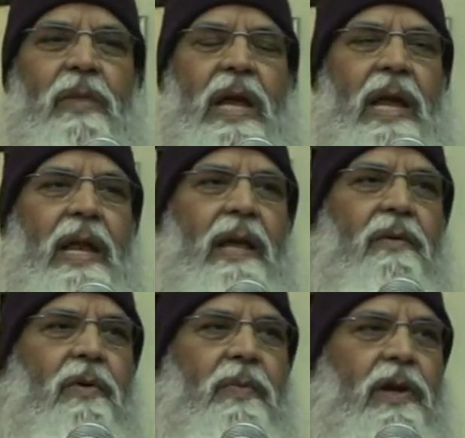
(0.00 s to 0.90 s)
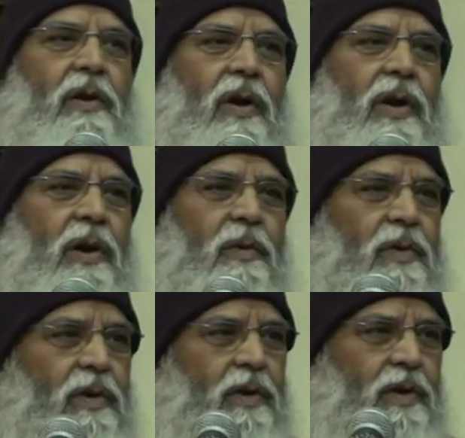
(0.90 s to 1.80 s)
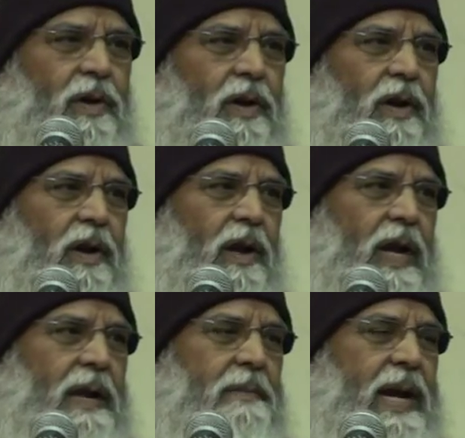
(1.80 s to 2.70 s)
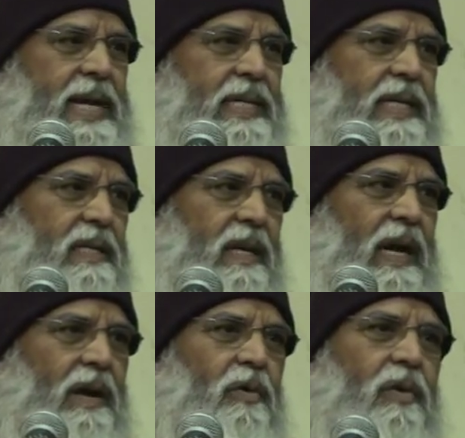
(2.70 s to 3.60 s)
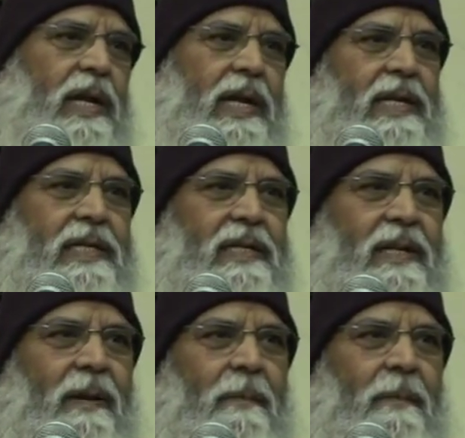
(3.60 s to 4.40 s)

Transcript: Then everybody got down. And my sister had no luggage.